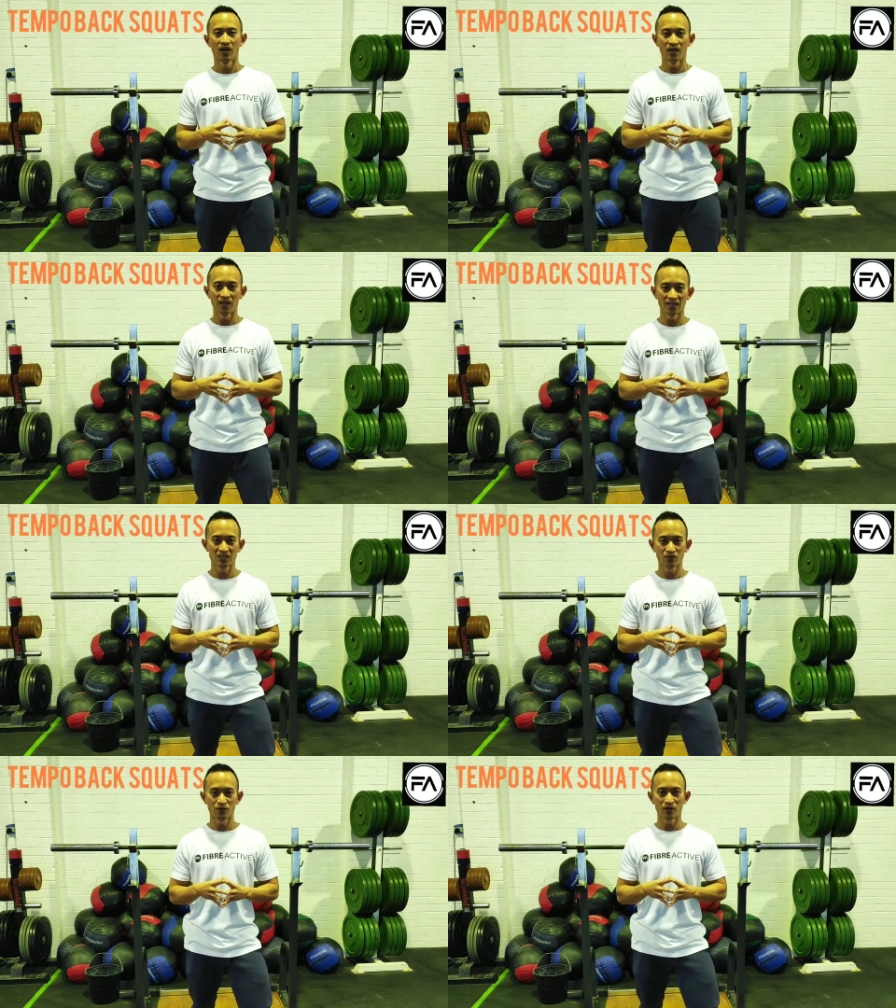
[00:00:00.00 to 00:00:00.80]
And
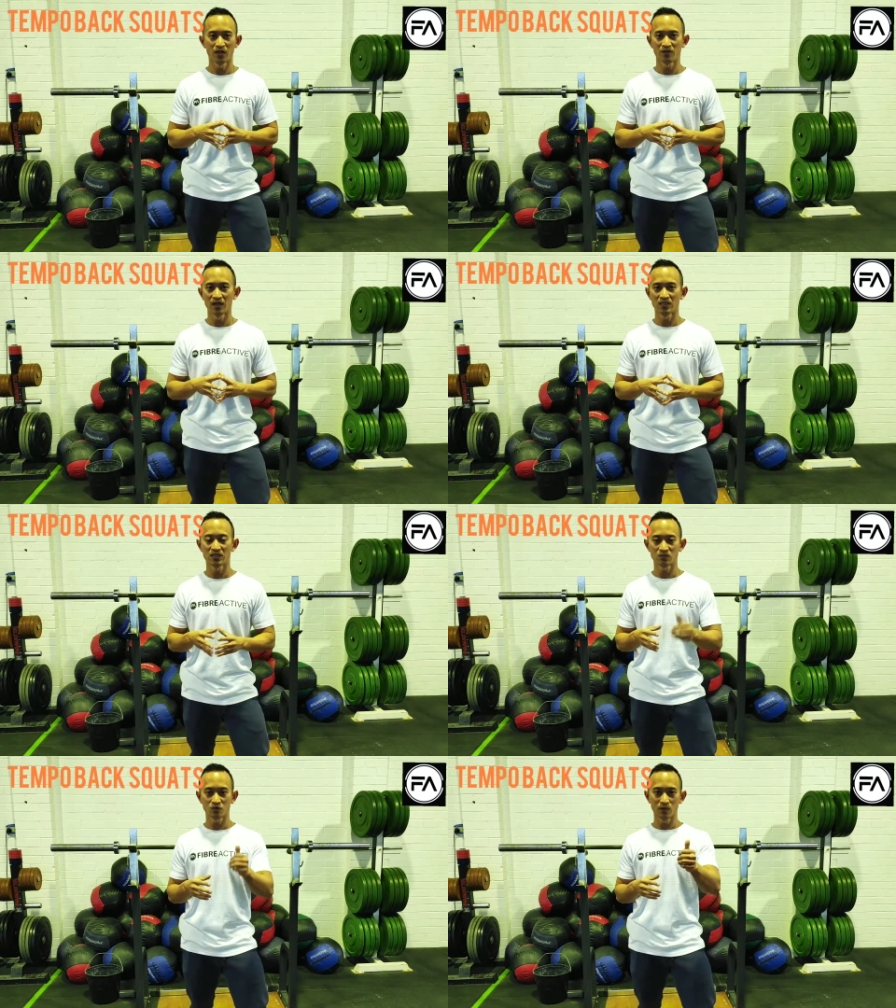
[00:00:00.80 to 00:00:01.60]
that's it for now, guys.
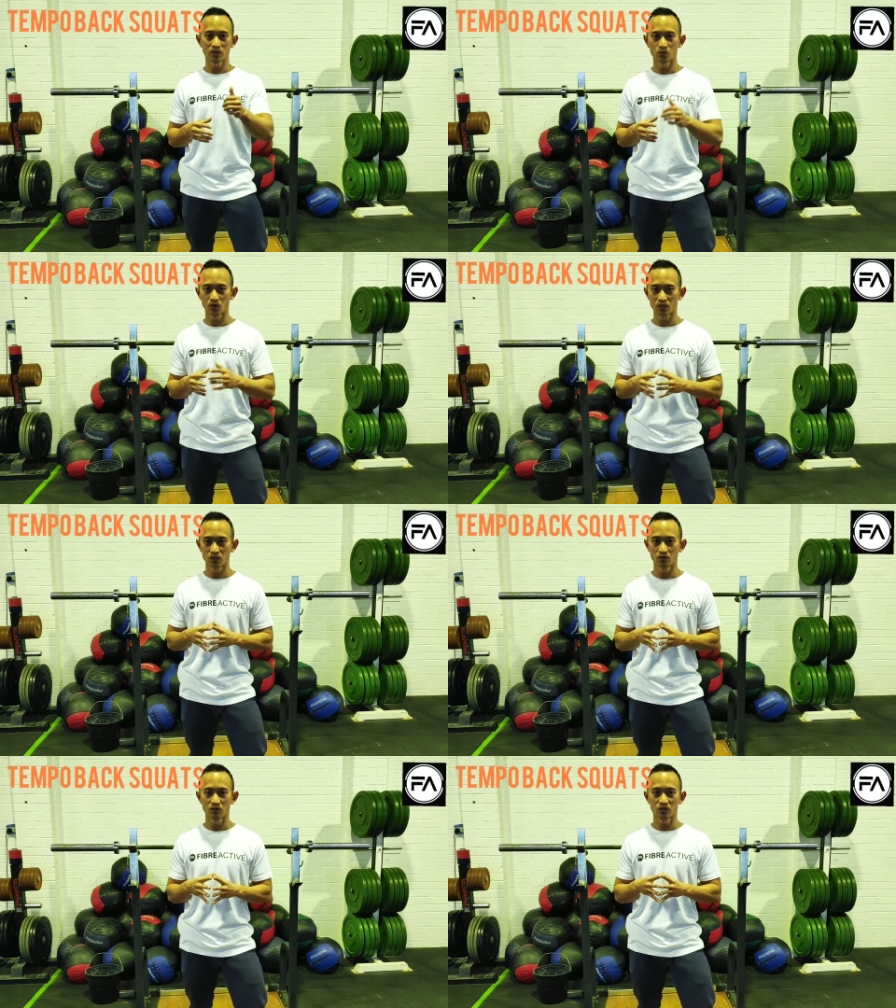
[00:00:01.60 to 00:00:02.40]
Thanks very much for
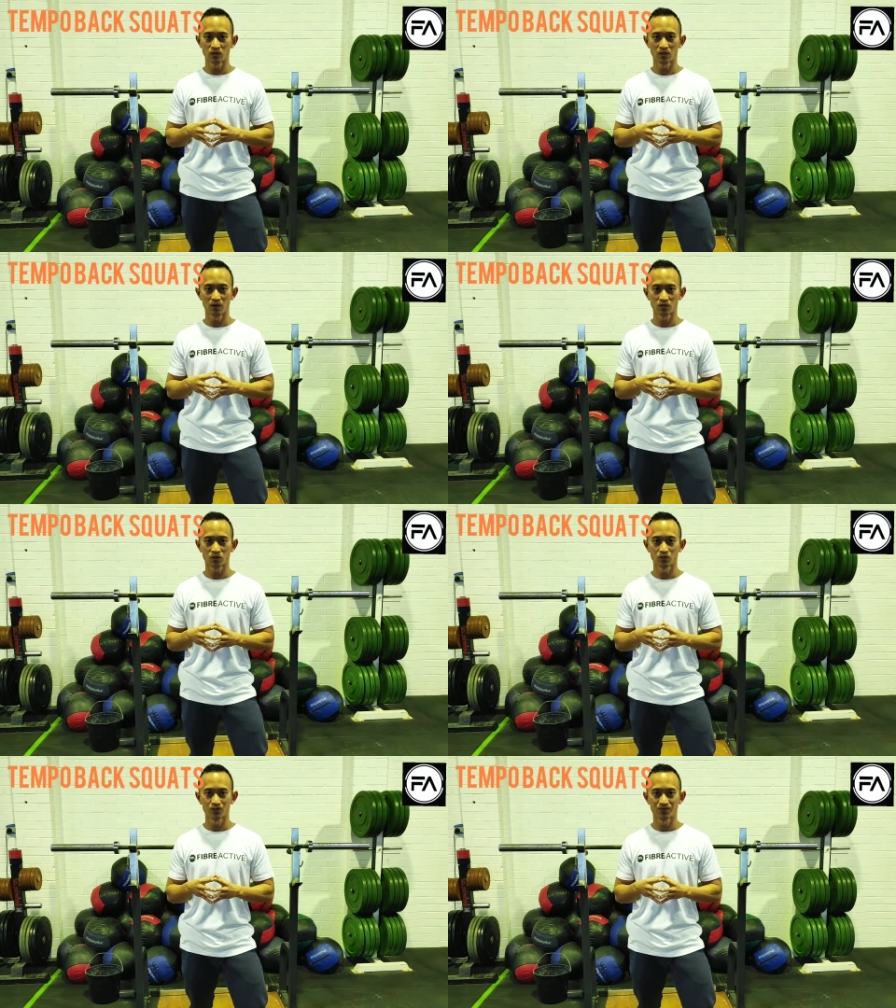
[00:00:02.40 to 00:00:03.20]
watching. We'll see you in the box
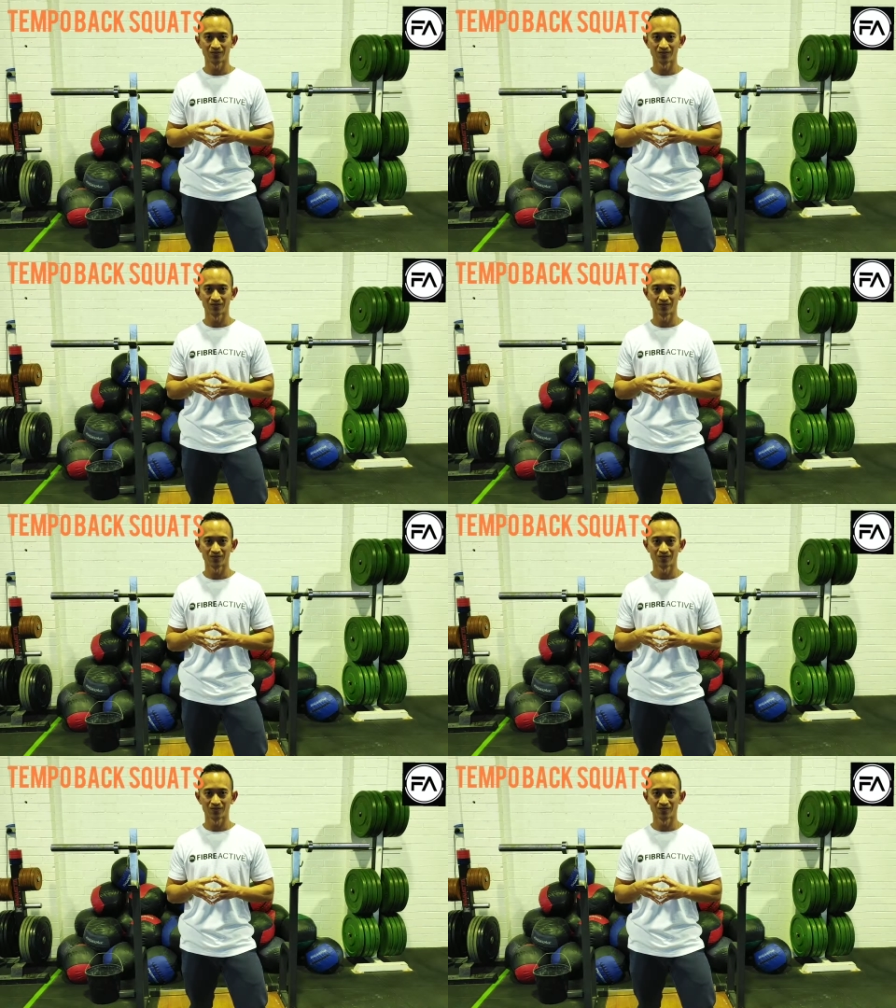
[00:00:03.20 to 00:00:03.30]
soon.